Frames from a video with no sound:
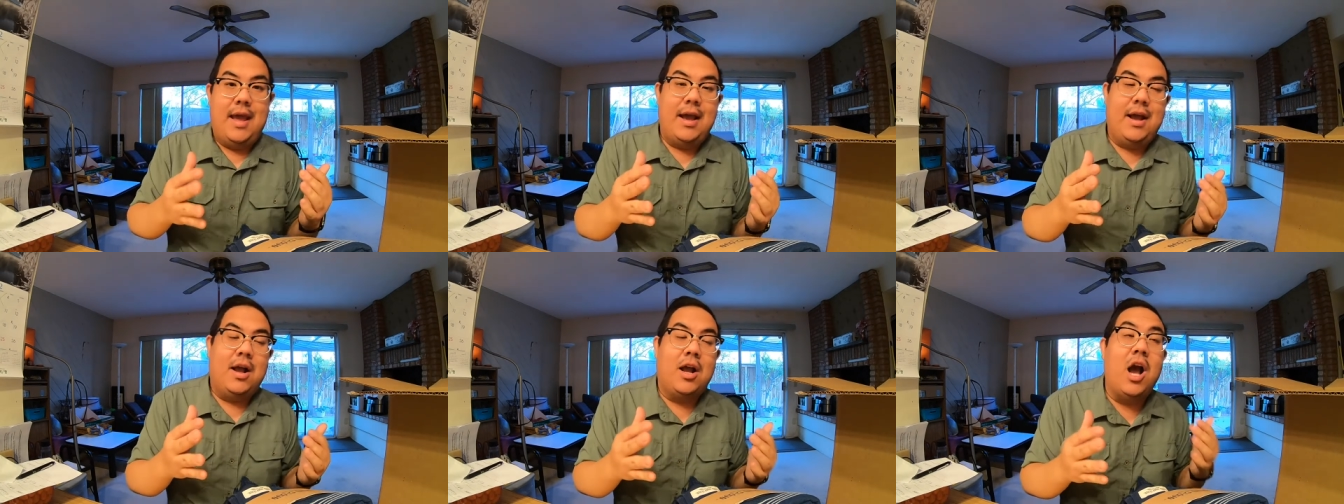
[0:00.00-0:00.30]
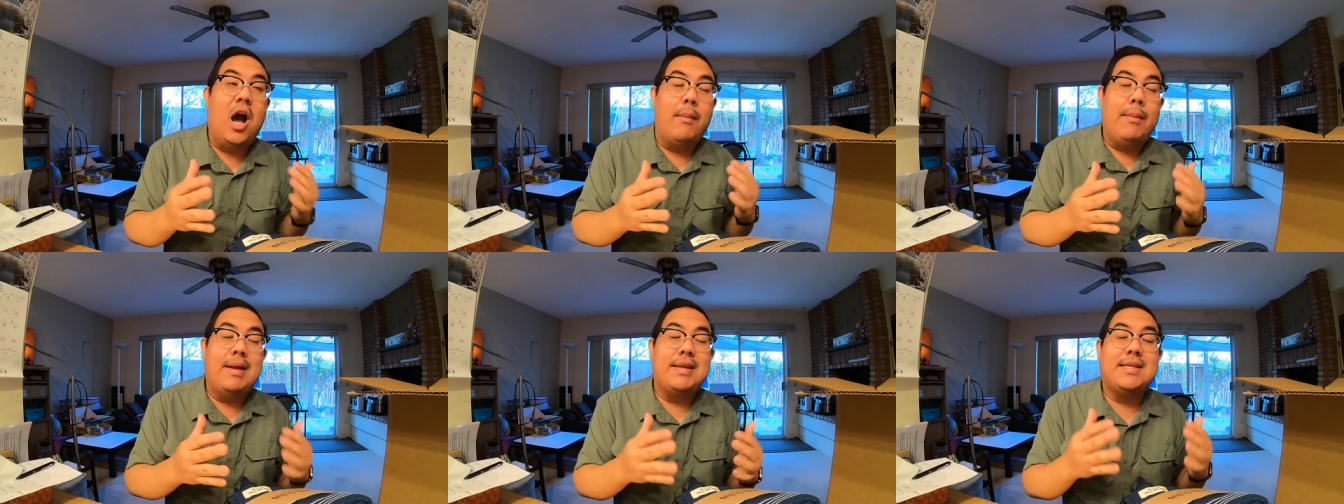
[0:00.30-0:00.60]

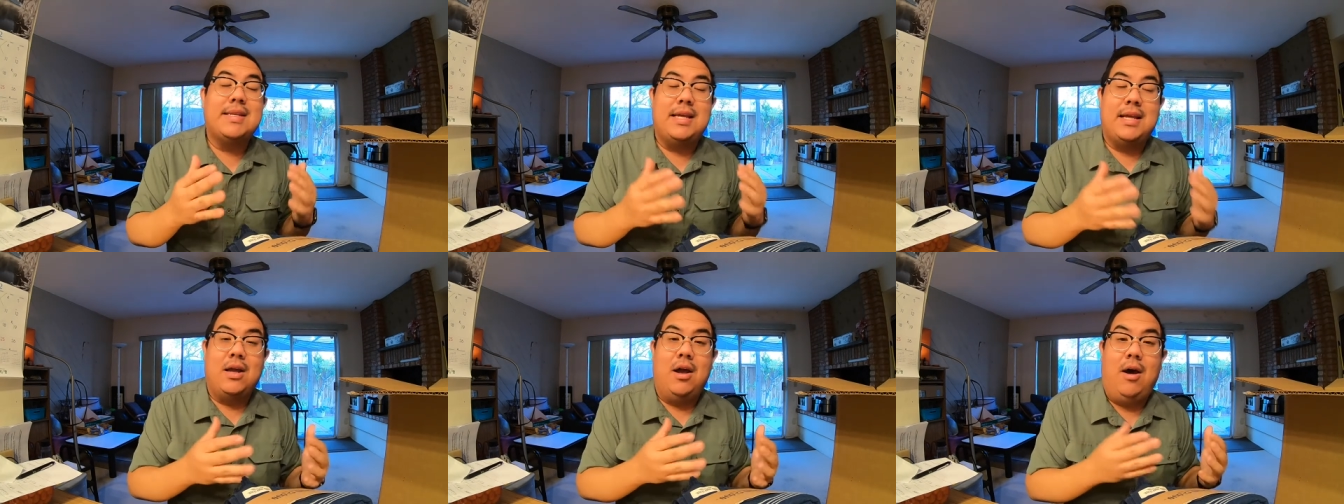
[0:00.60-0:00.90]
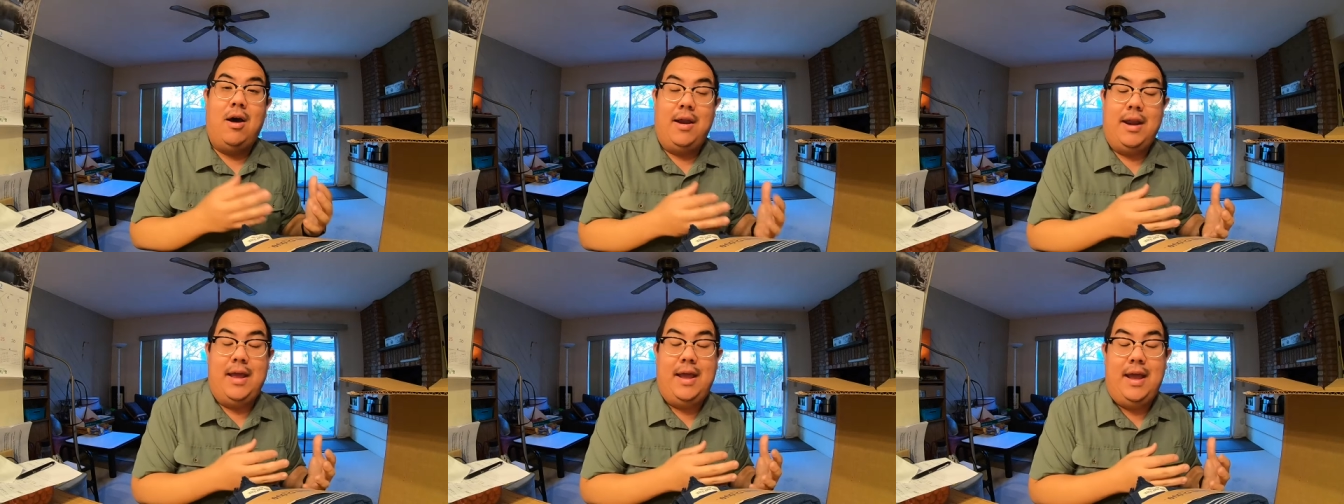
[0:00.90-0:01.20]
commenting
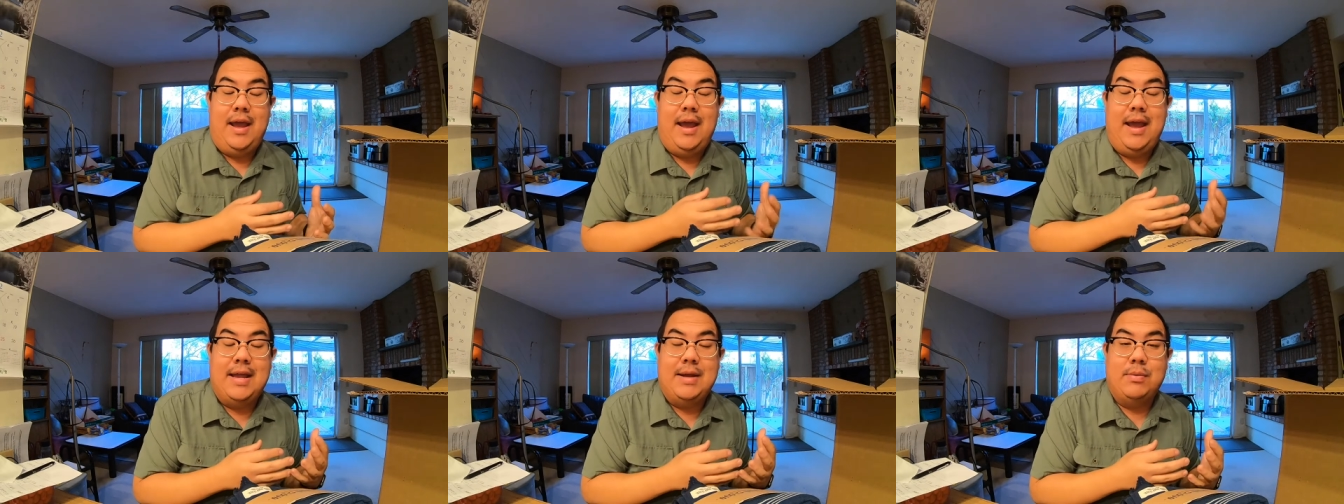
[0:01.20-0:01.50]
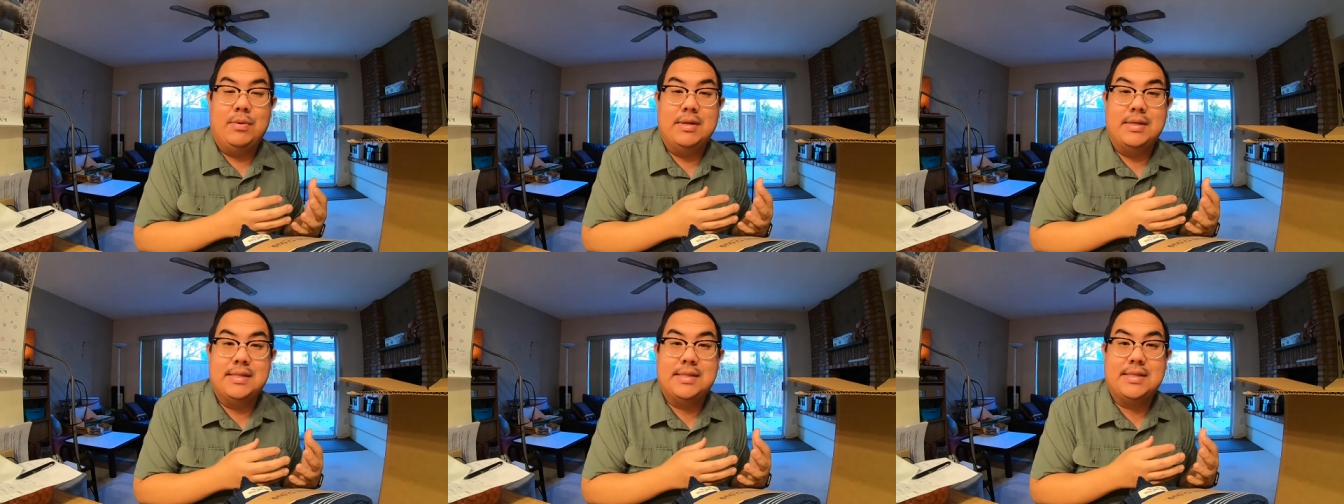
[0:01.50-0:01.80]
on it and
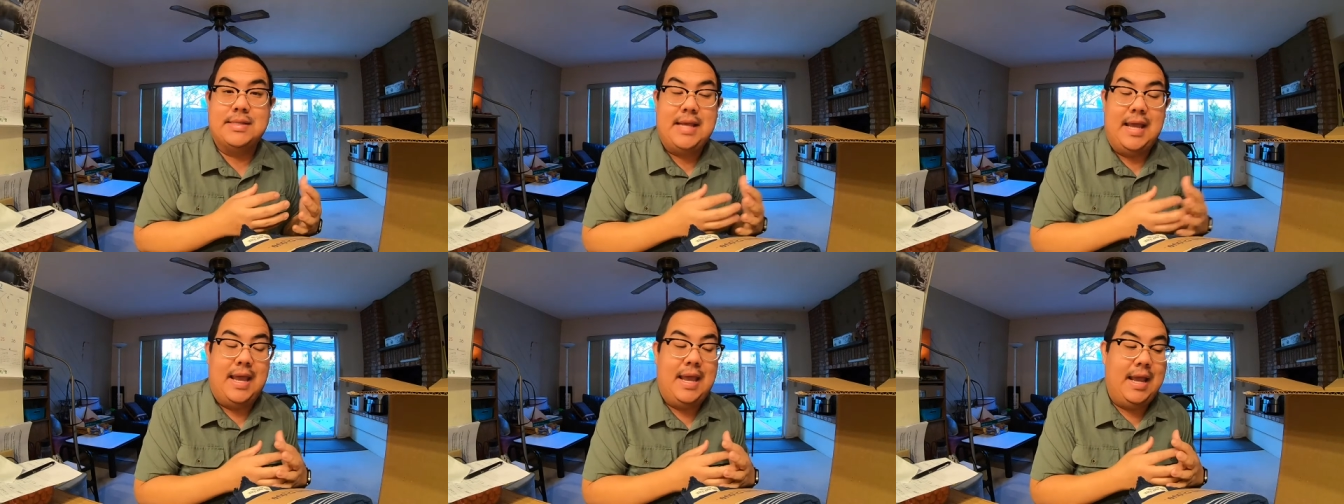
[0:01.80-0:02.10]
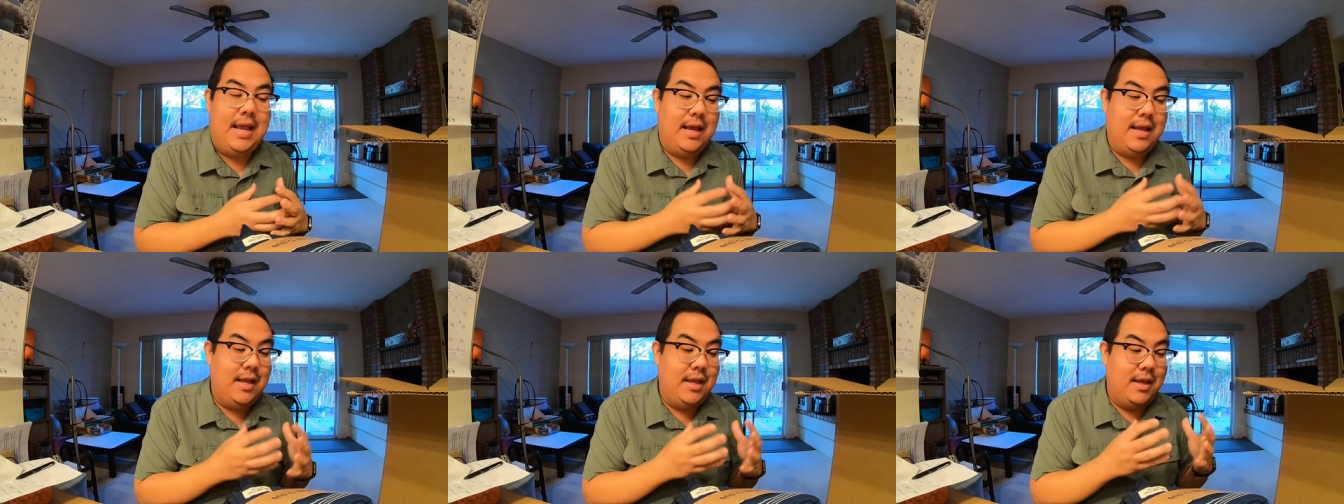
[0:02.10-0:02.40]
was
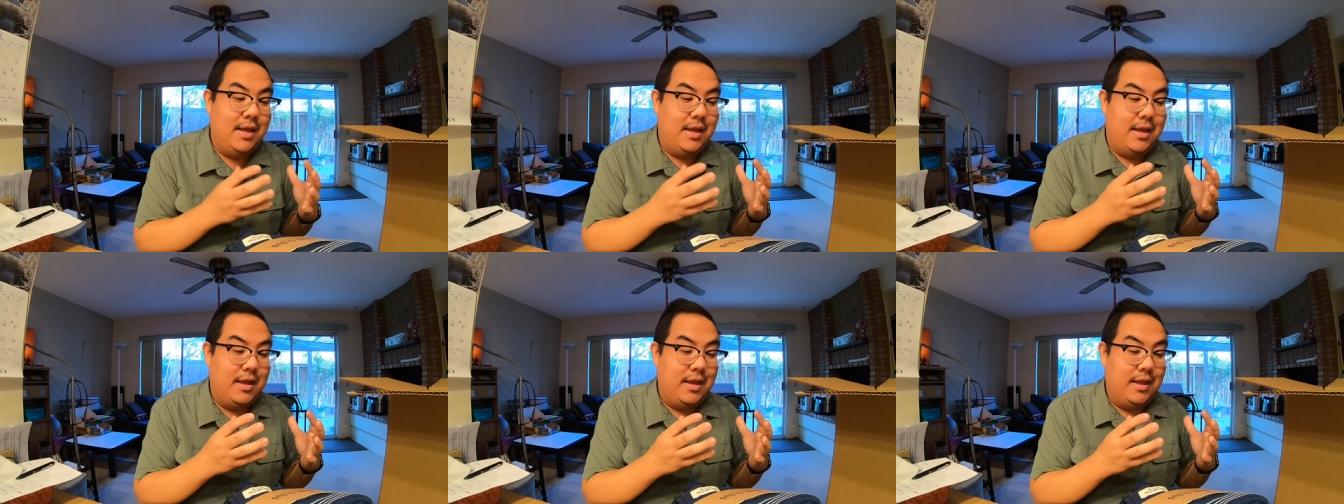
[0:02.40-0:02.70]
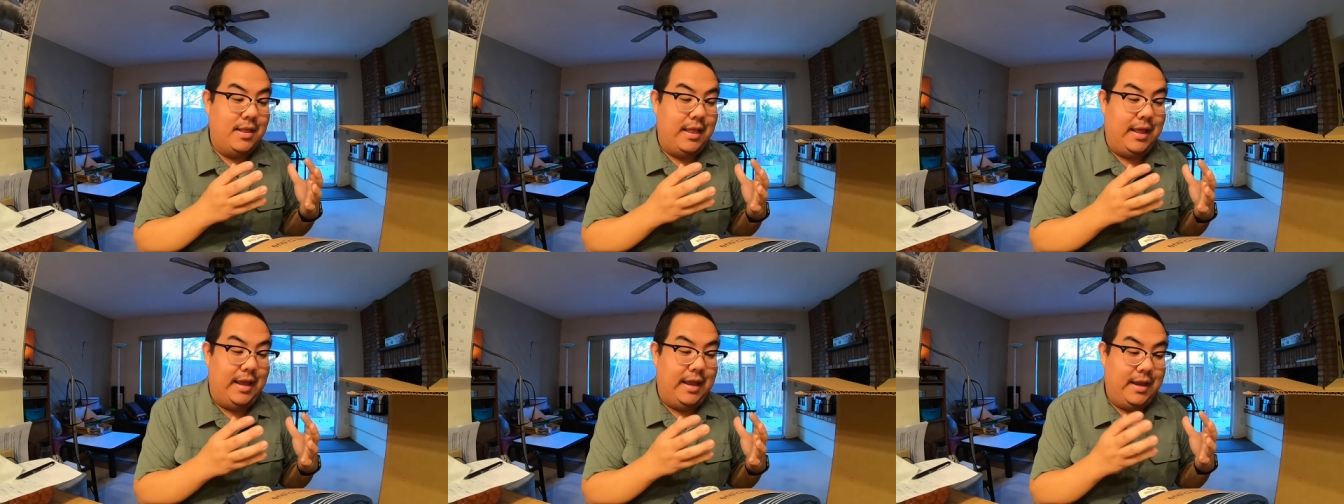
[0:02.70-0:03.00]
saying
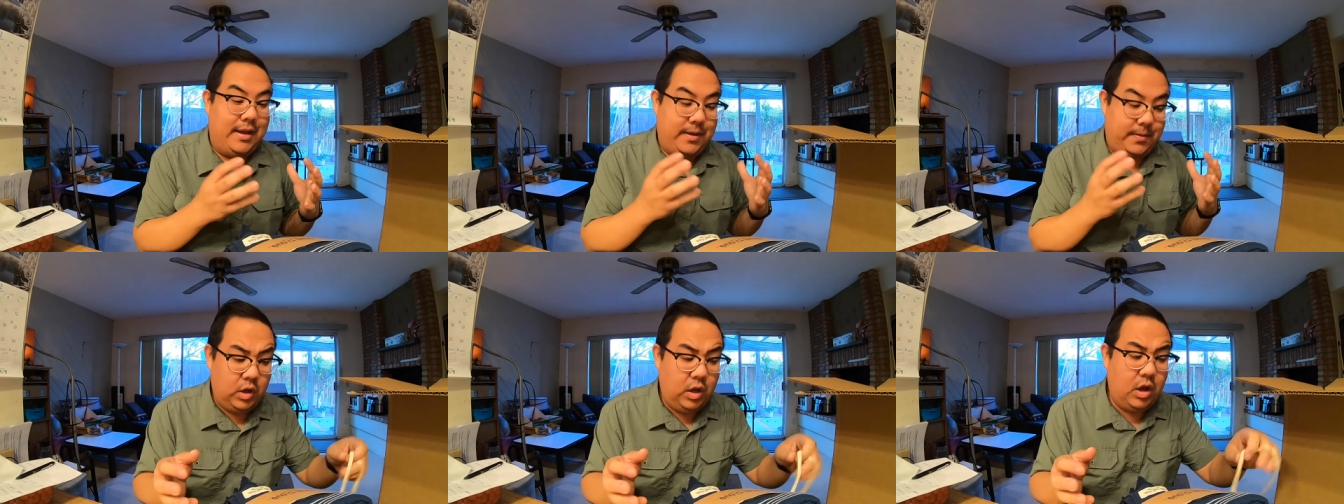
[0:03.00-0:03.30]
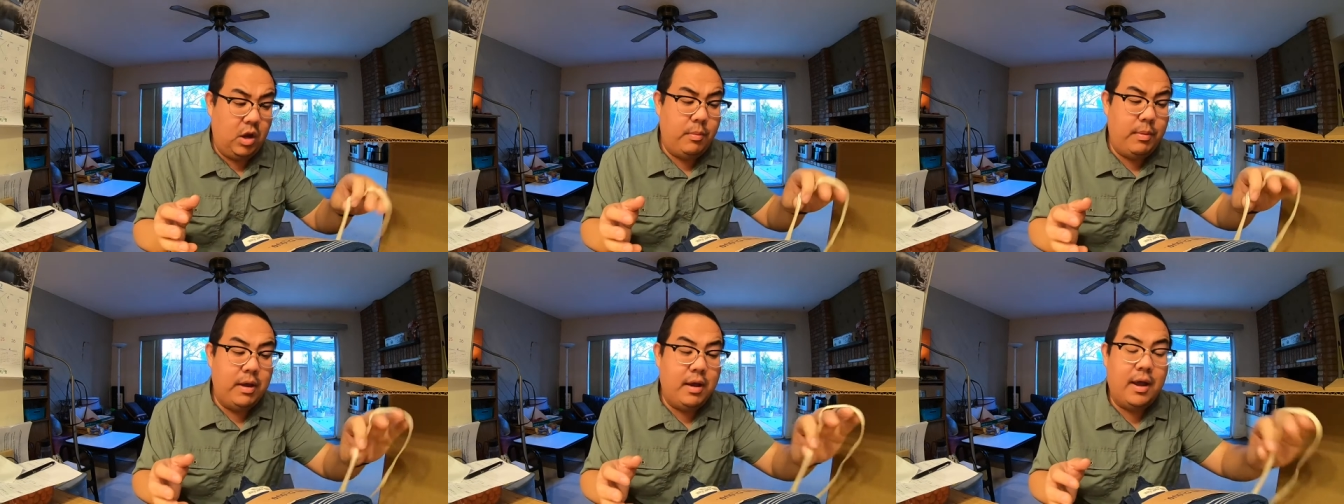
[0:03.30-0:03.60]
like,
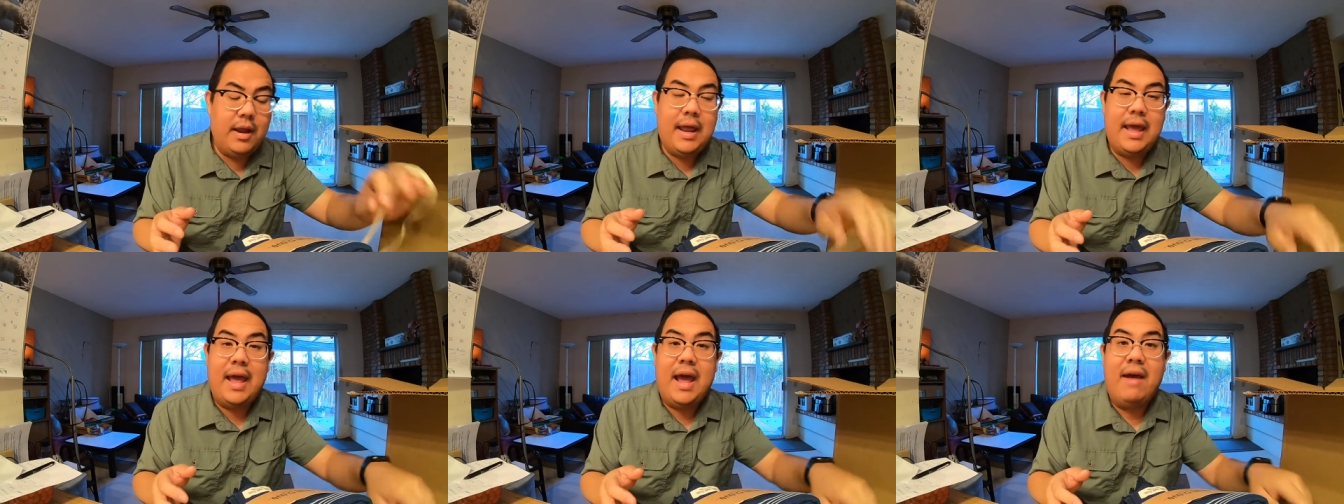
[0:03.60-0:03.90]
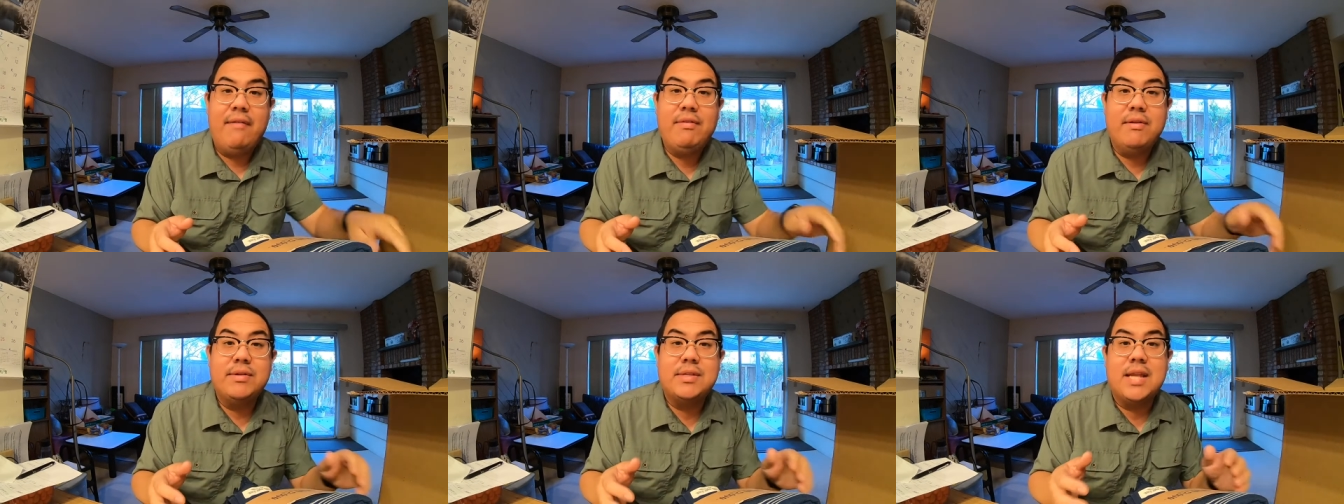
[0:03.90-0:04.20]
"Oh my god, I
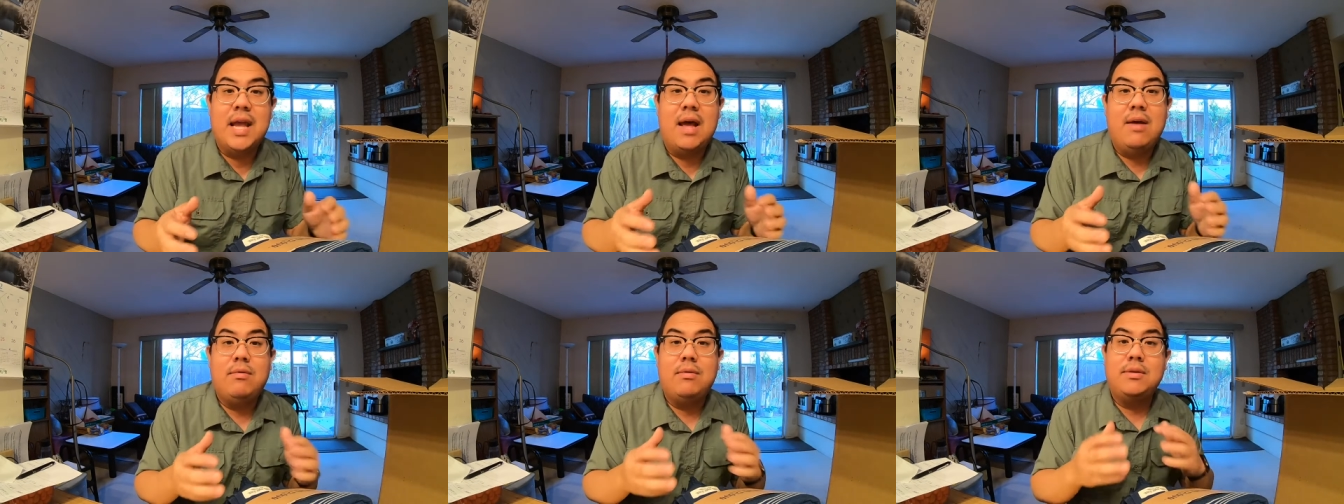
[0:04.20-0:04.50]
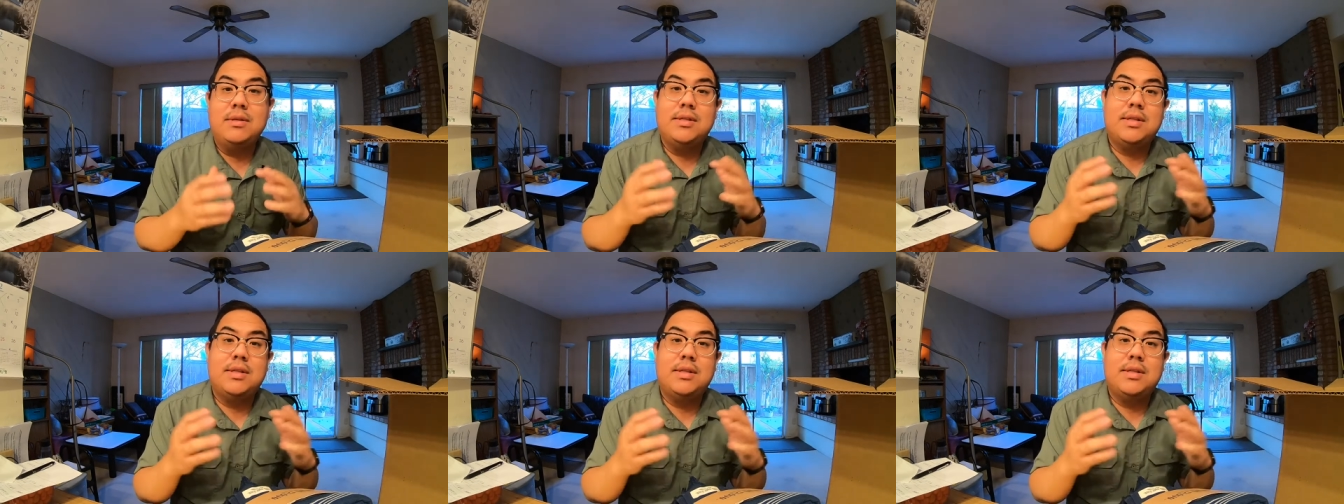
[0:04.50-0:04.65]
have those towels.